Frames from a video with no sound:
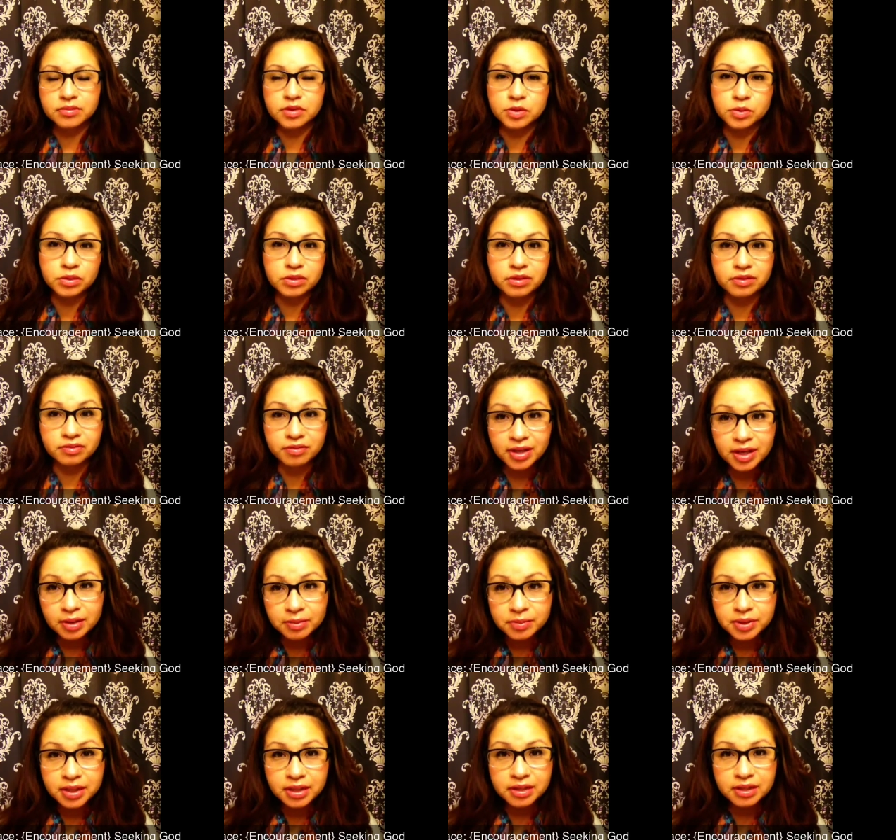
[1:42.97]
with your
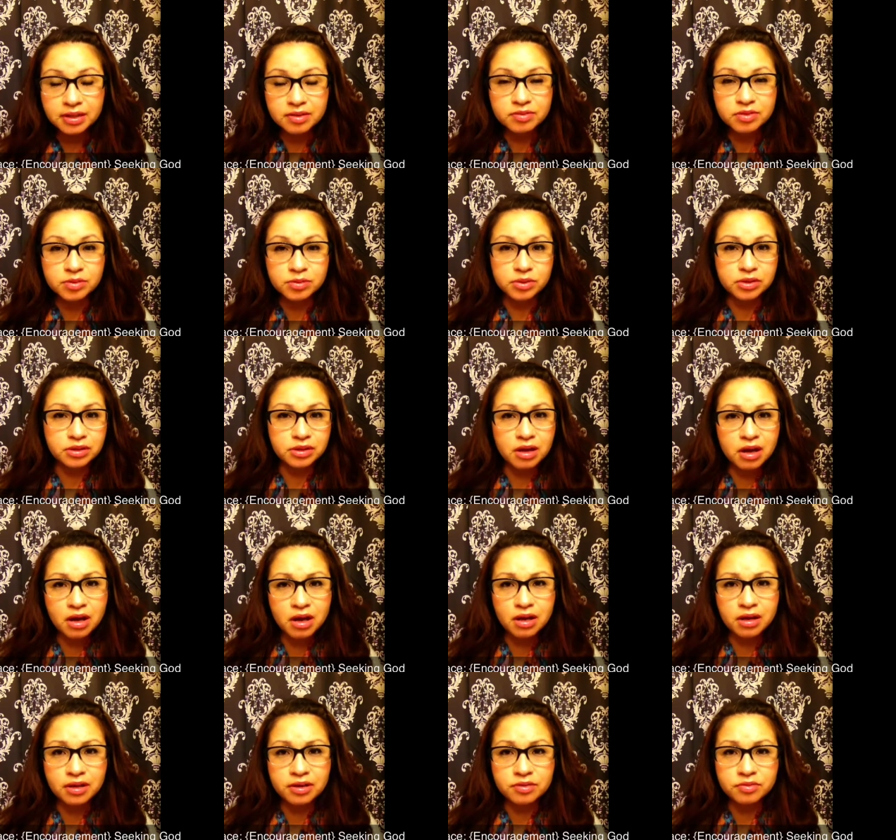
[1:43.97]
family, even with
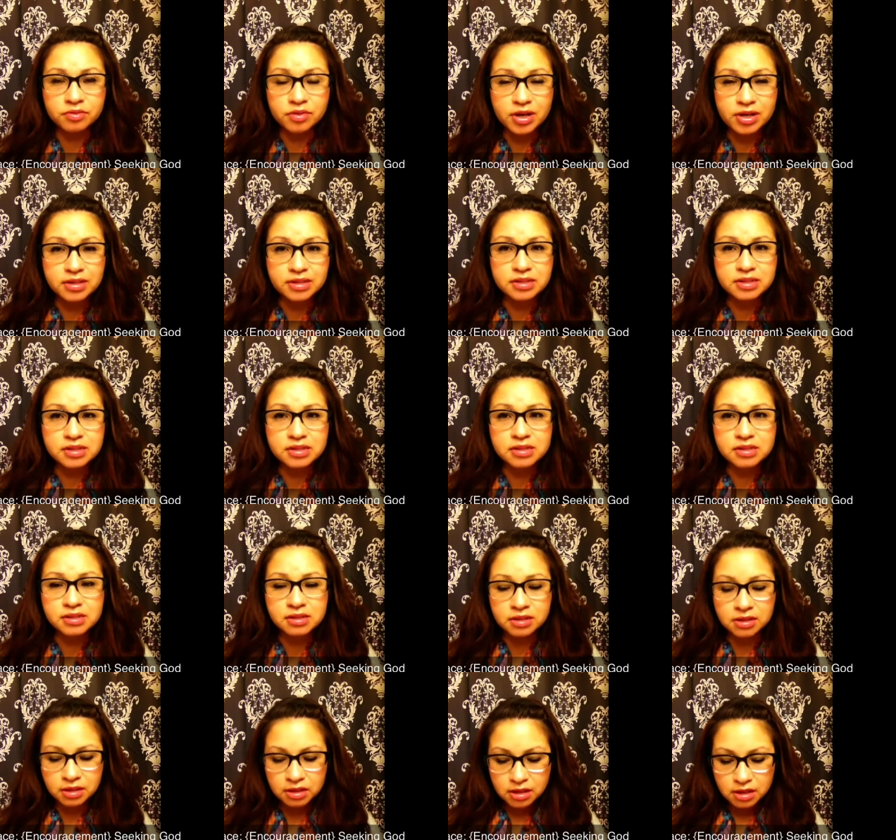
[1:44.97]
God, friends.
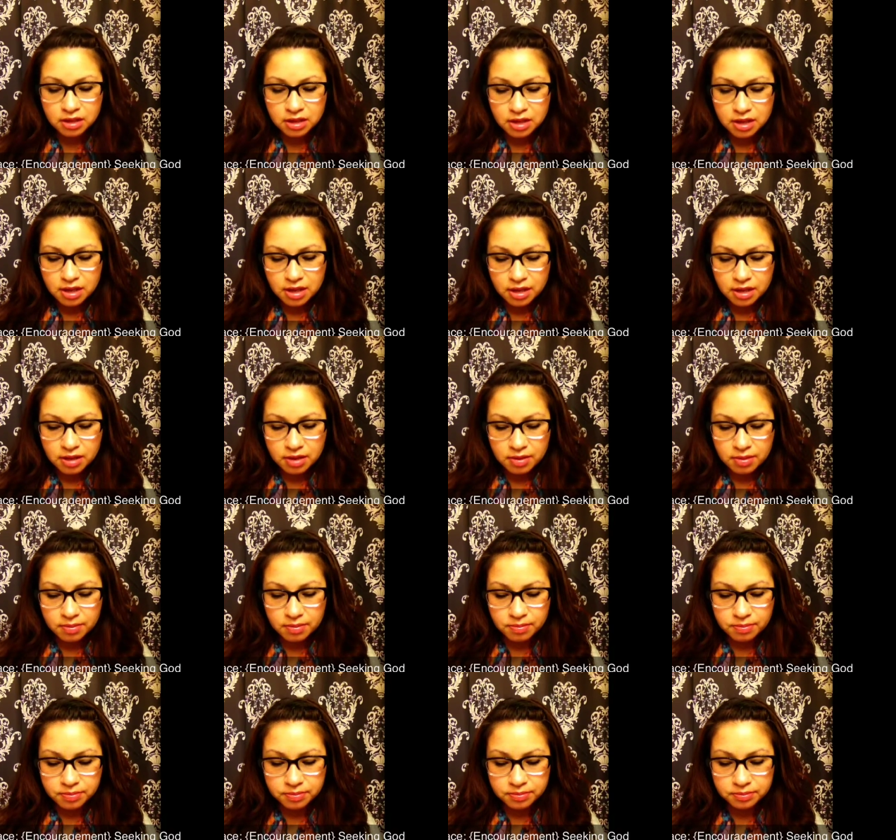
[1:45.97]

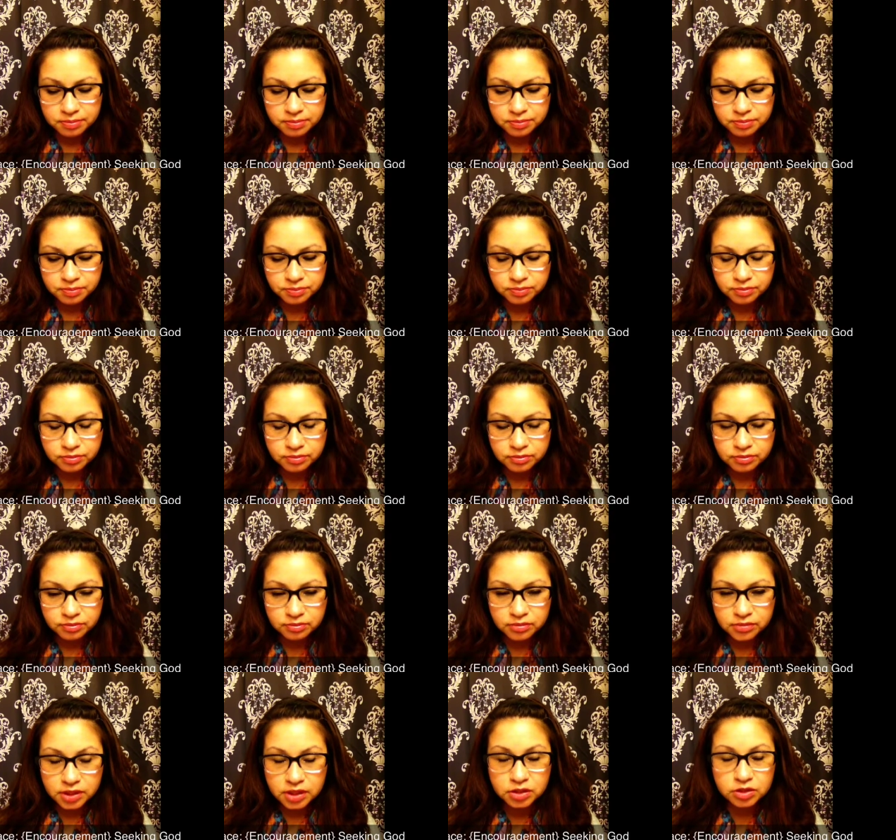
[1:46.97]
Um,
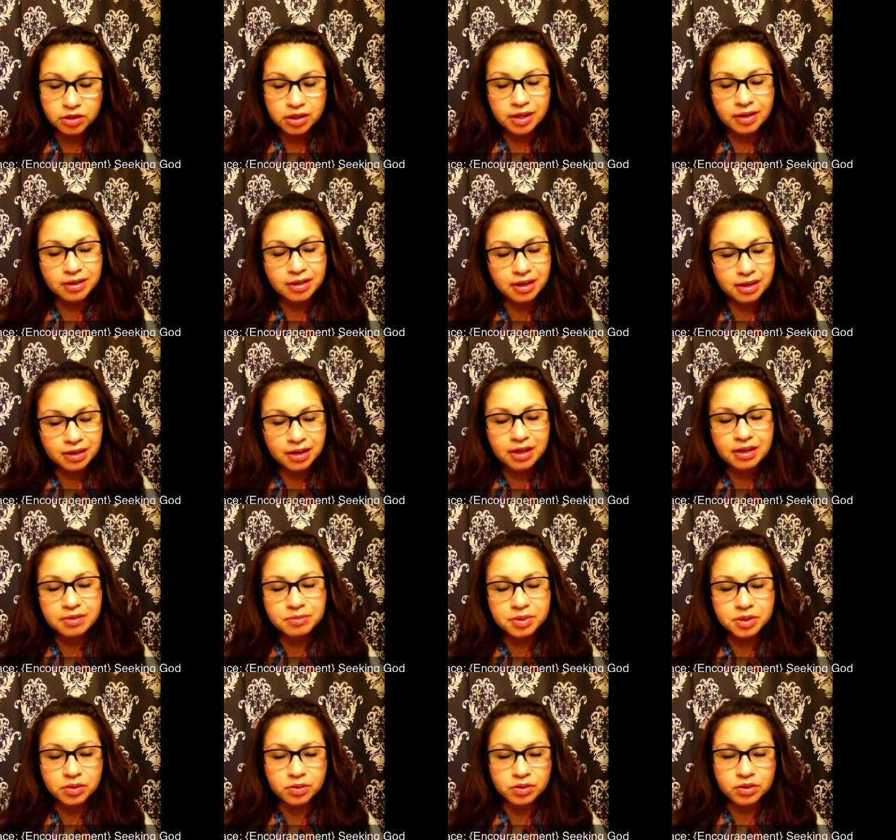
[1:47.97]
and so I, I kind of
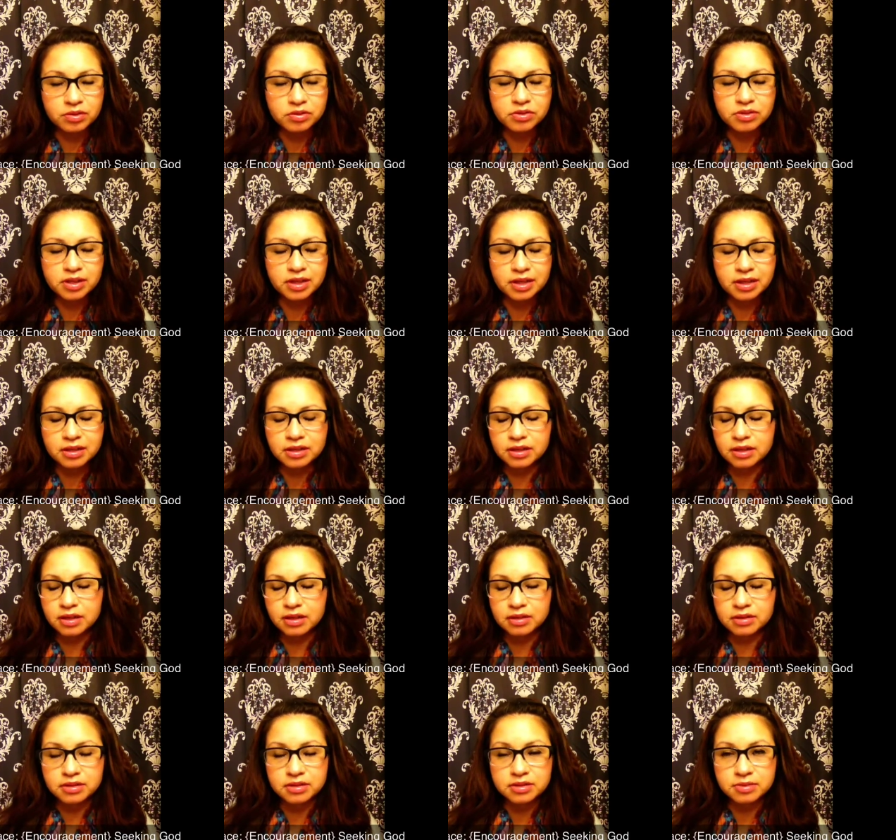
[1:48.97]
been going through that
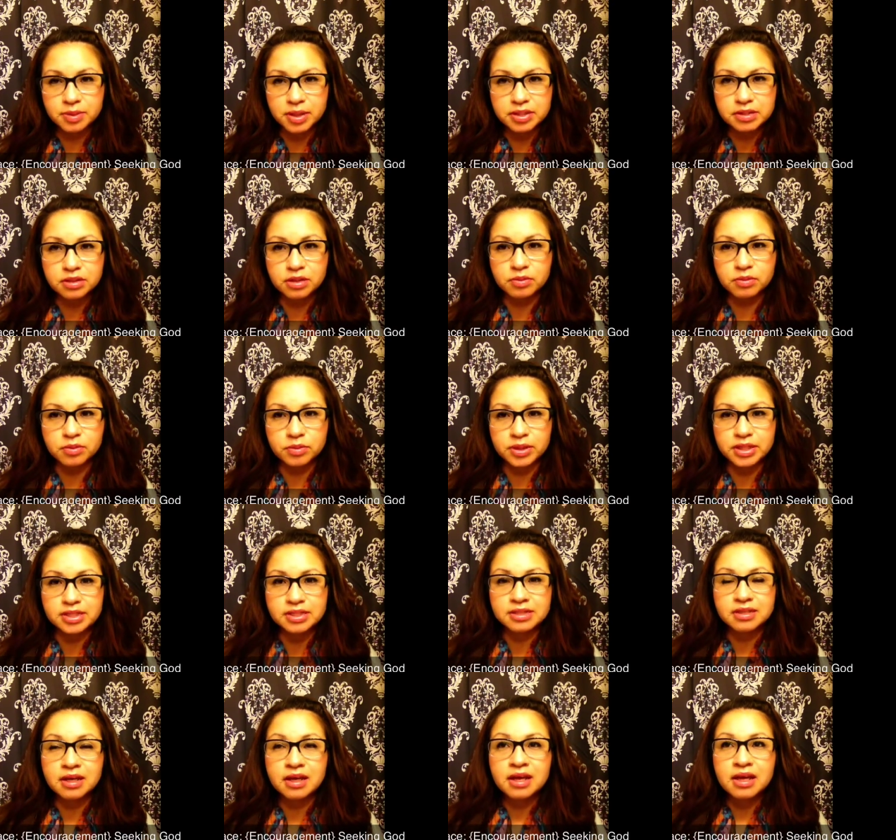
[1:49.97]
uh, these past couple
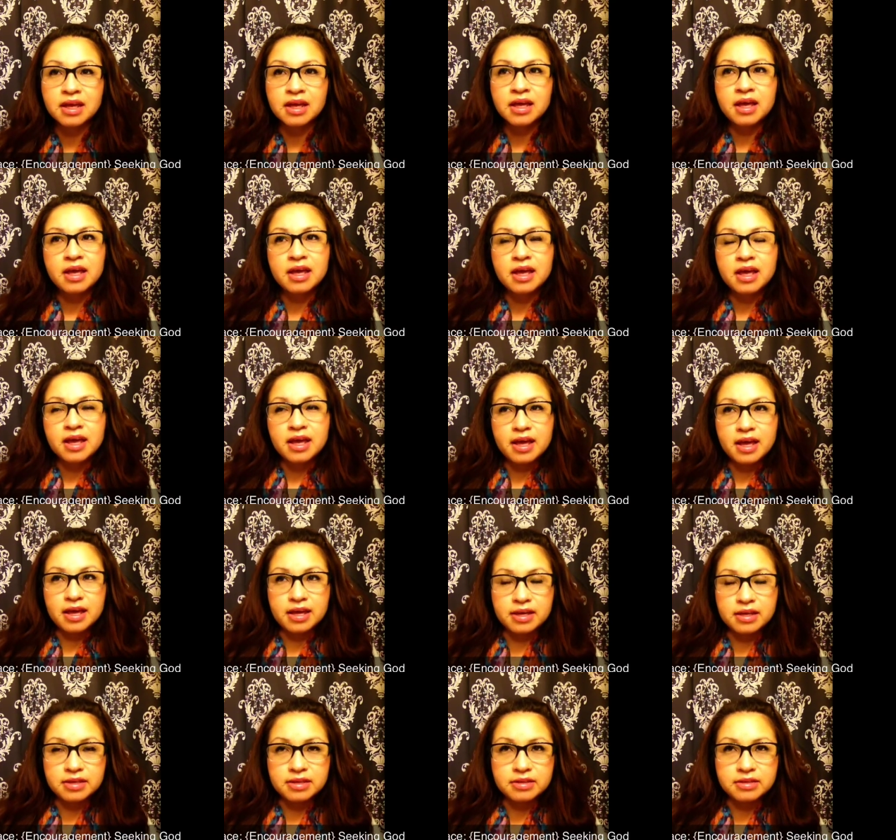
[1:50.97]
weeks.
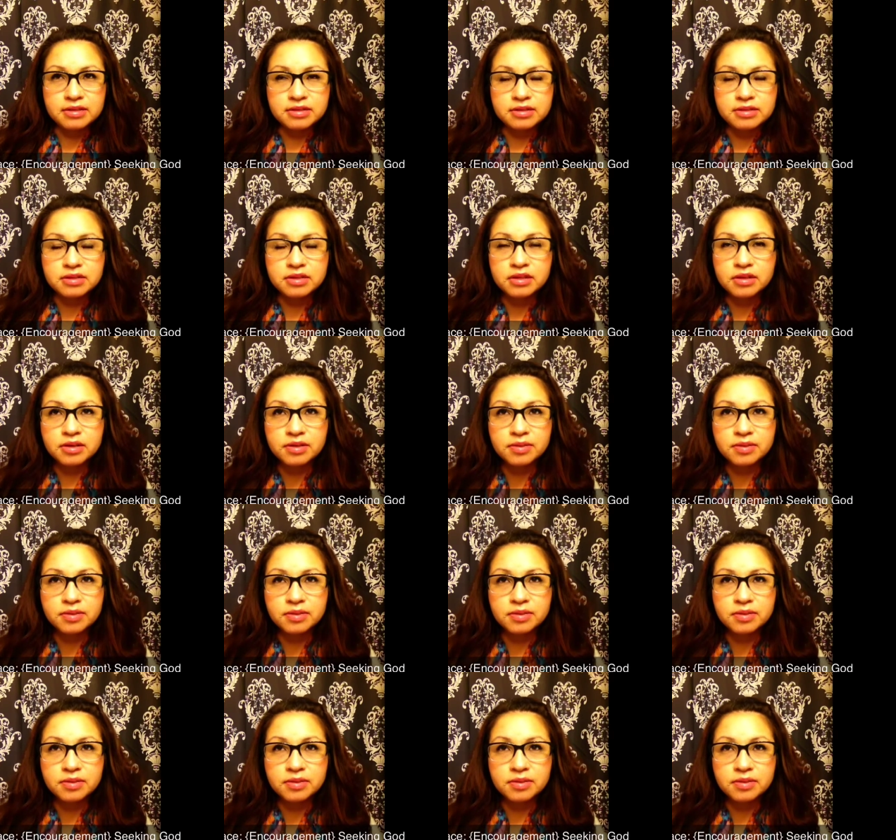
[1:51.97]
And